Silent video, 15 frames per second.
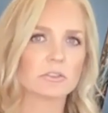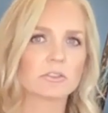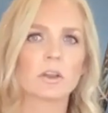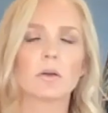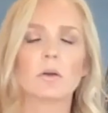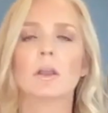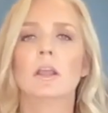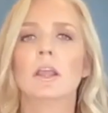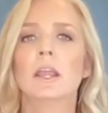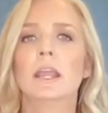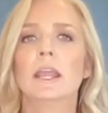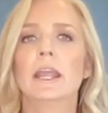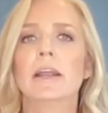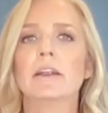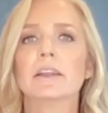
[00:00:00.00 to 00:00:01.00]
So
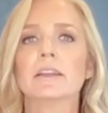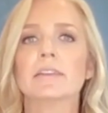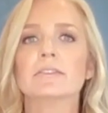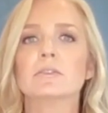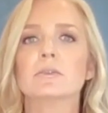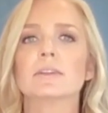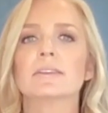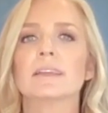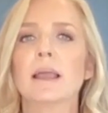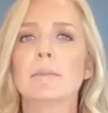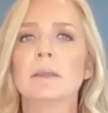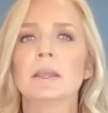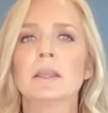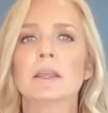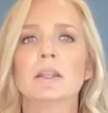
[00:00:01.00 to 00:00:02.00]
areas to
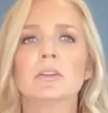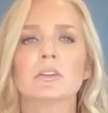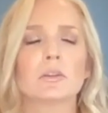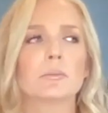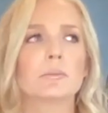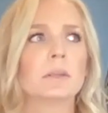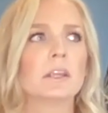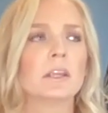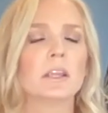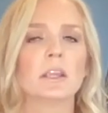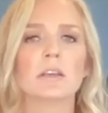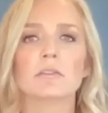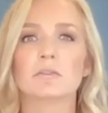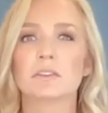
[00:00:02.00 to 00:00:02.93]
examine could be